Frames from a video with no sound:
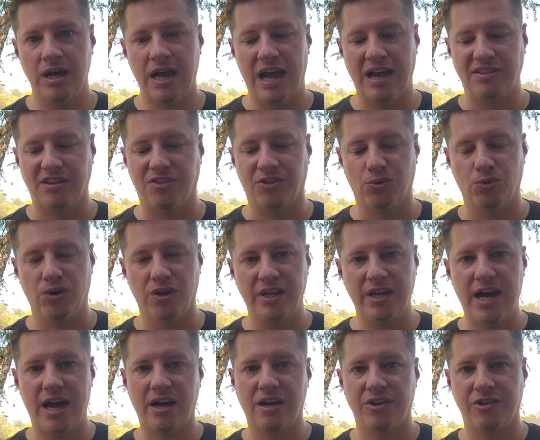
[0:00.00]
and that they're really
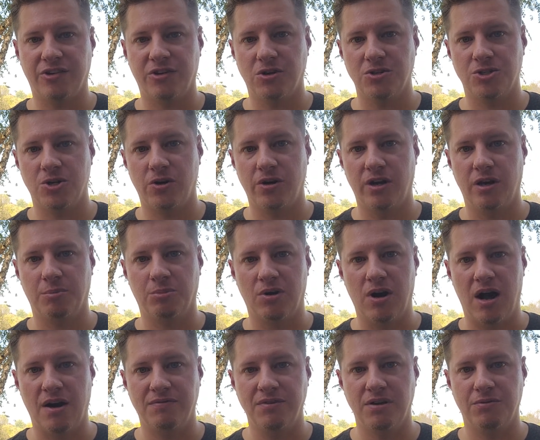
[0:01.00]
not going to start turning a
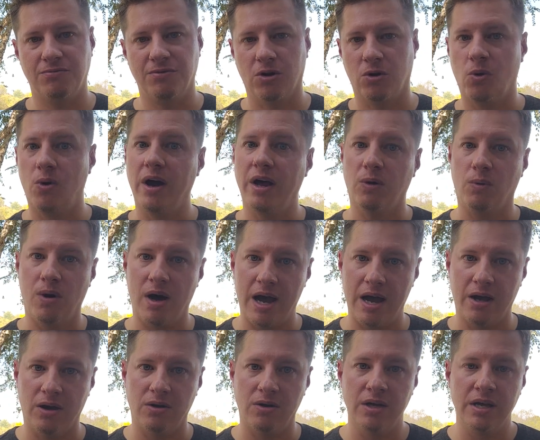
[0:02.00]
profit for quite a
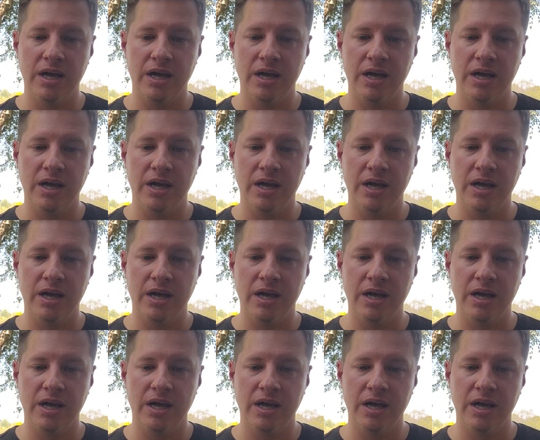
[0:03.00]
while.